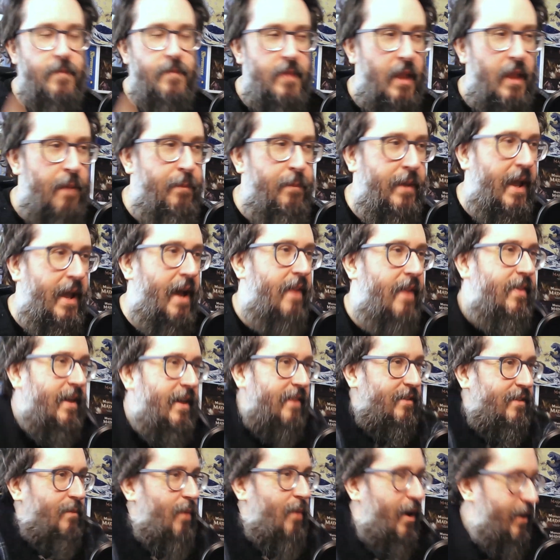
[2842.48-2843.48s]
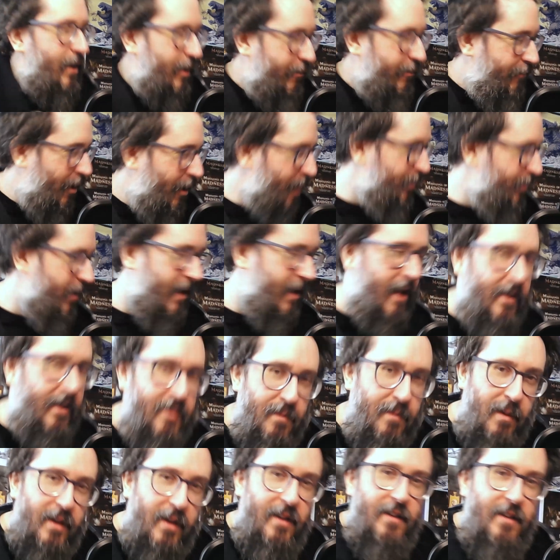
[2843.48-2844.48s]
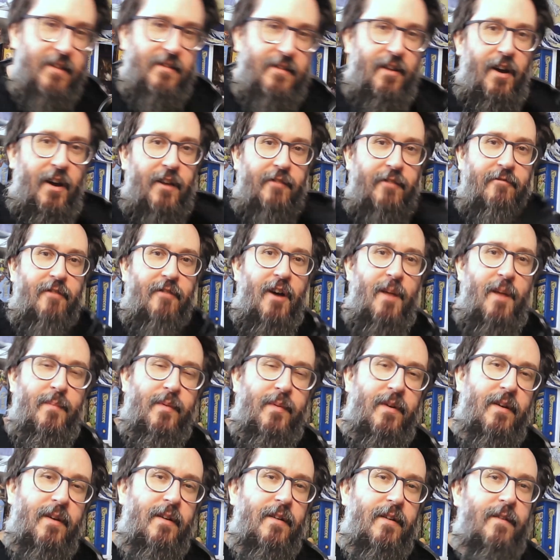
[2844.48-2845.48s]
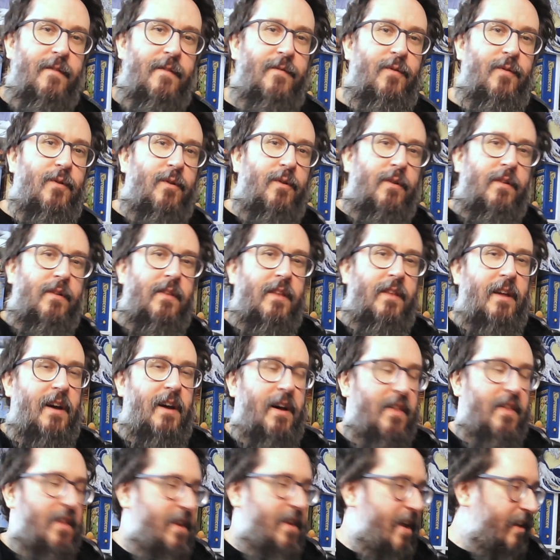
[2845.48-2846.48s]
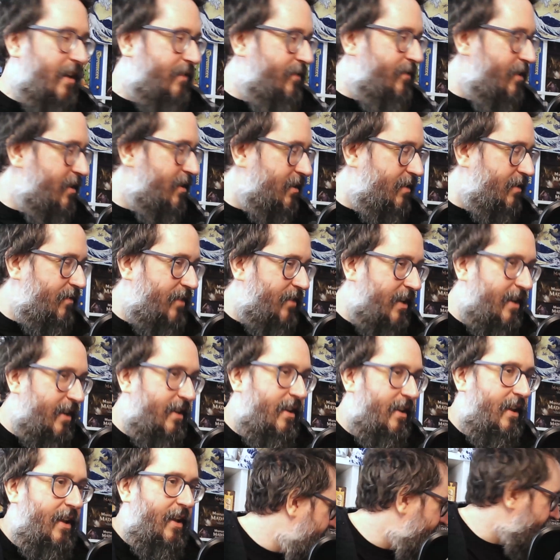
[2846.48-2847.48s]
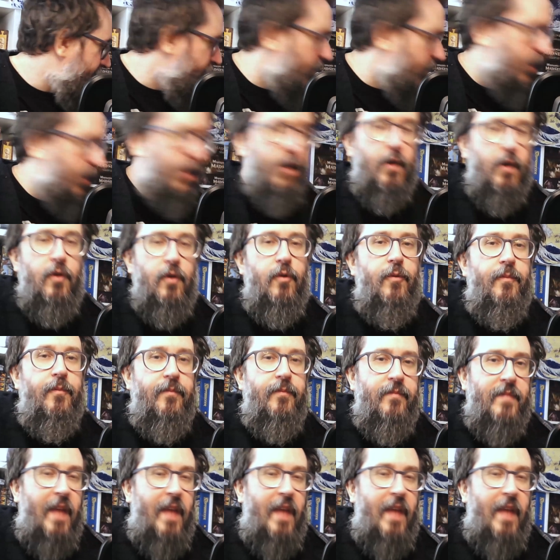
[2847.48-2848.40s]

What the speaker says: yeah, that's a minor gripe. That's a minor design gripe for the next version of D&D. Cool. That